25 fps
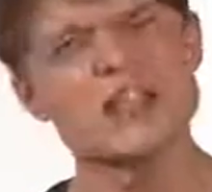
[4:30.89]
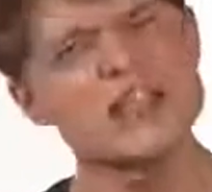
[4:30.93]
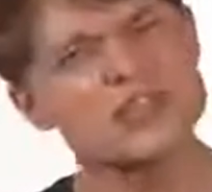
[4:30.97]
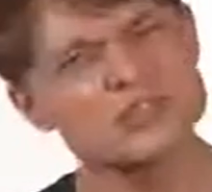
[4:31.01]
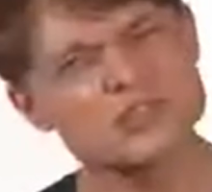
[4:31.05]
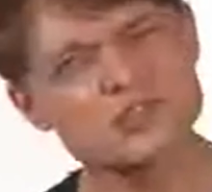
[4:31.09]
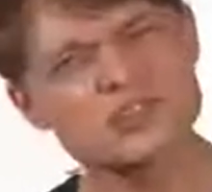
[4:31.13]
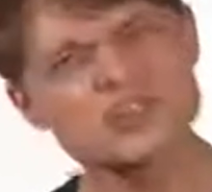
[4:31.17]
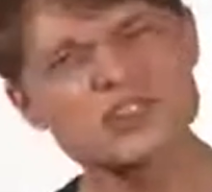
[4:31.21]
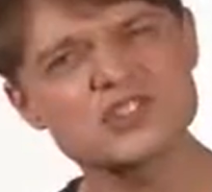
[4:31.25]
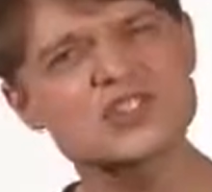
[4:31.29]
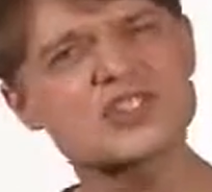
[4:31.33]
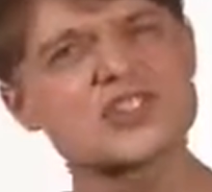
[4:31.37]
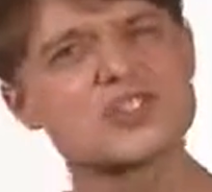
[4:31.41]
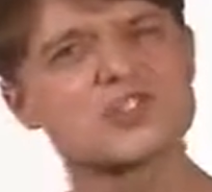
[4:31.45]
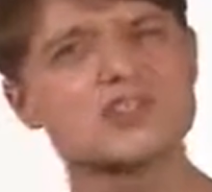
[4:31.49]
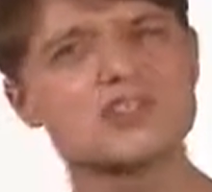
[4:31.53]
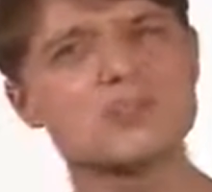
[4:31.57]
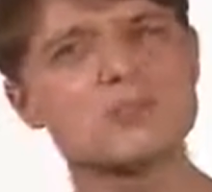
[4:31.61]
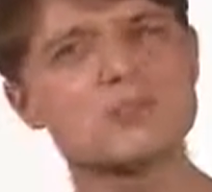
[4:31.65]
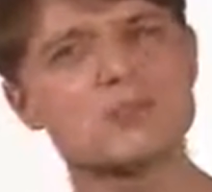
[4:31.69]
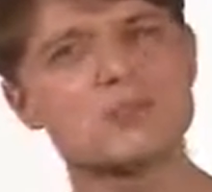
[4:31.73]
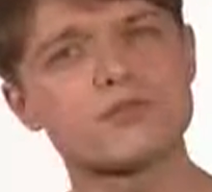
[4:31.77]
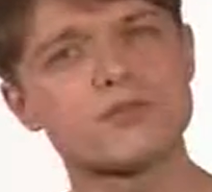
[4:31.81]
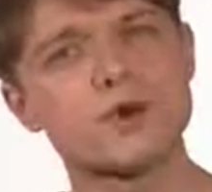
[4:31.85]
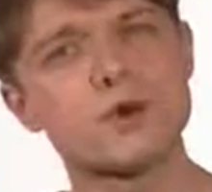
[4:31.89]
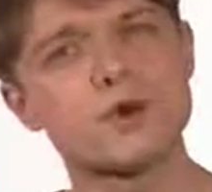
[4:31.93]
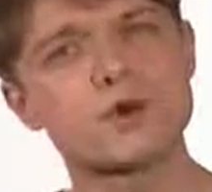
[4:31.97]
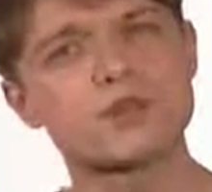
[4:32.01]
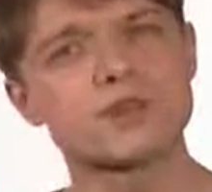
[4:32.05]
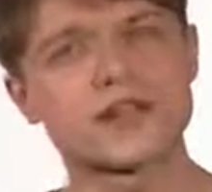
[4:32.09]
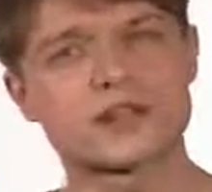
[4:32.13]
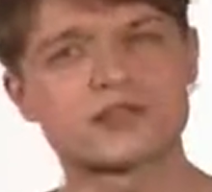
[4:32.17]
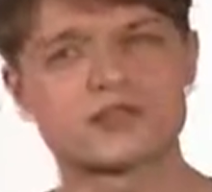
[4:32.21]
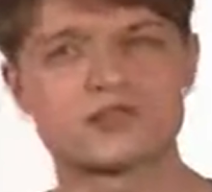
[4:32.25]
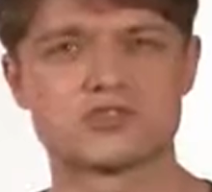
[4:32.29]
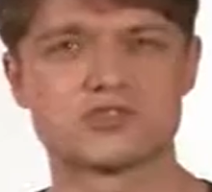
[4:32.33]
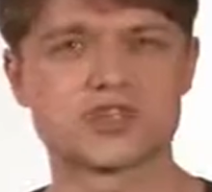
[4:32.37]
So just in a simple
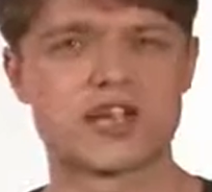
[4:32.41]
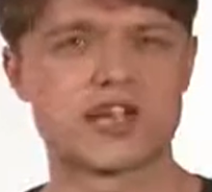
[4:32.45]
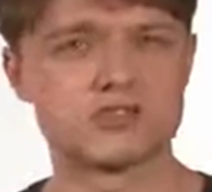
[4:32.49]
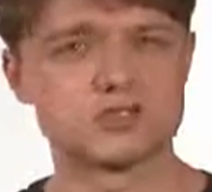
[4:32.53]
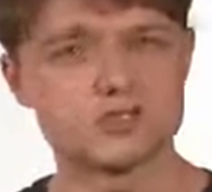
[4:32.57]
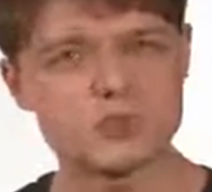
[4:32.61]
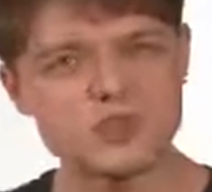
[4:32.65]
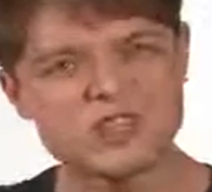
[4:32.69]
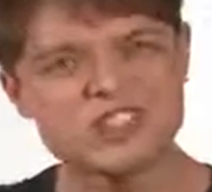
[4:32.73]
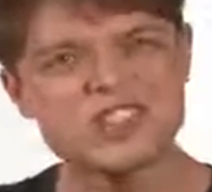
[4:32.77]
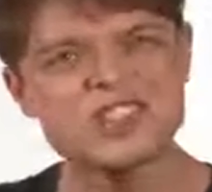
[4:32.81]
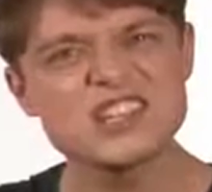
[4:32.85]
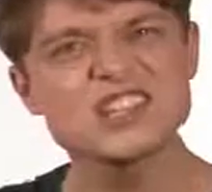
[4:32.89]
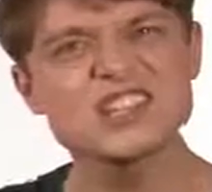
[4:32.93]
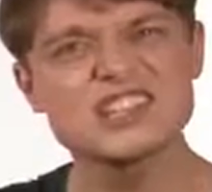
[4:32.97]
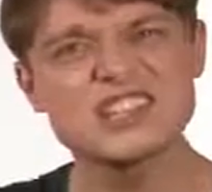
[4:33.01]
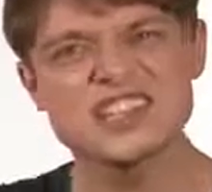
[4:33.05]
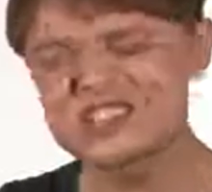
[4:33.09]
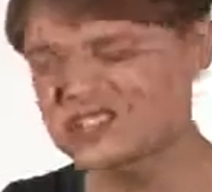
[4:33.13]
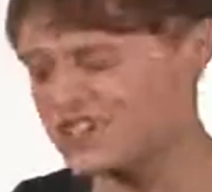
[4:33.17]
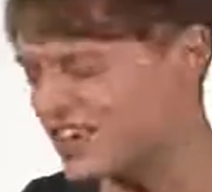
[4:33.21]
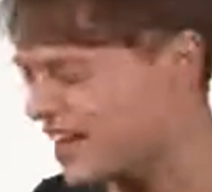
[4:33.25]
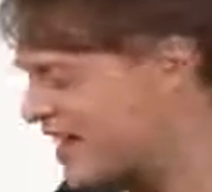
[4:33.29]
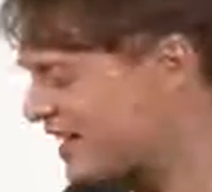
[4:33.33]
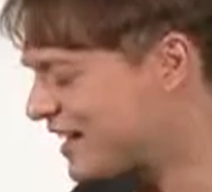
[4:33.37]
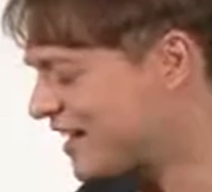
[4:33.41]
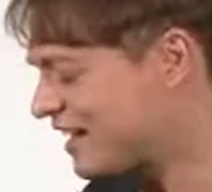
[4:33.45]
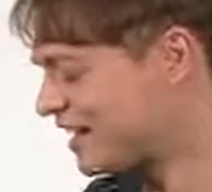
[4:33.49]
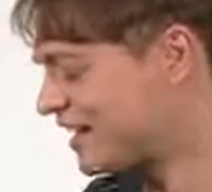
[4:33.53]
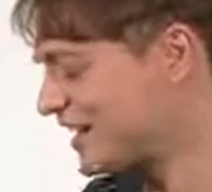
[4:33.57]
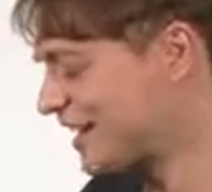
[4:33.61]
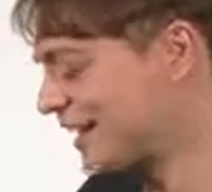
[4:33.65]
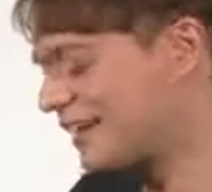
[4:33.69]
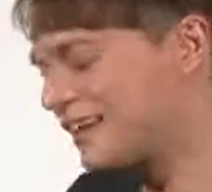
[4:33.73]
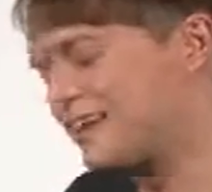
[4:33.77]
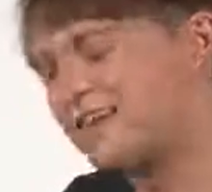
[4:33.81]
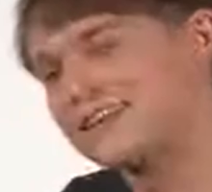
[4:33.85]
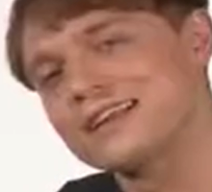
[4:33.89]
vocal exercise, we see this kind of
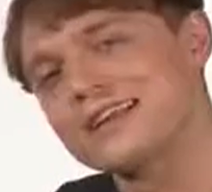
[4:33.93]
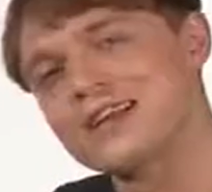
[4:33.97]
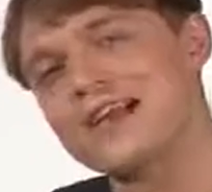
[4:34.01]
thing.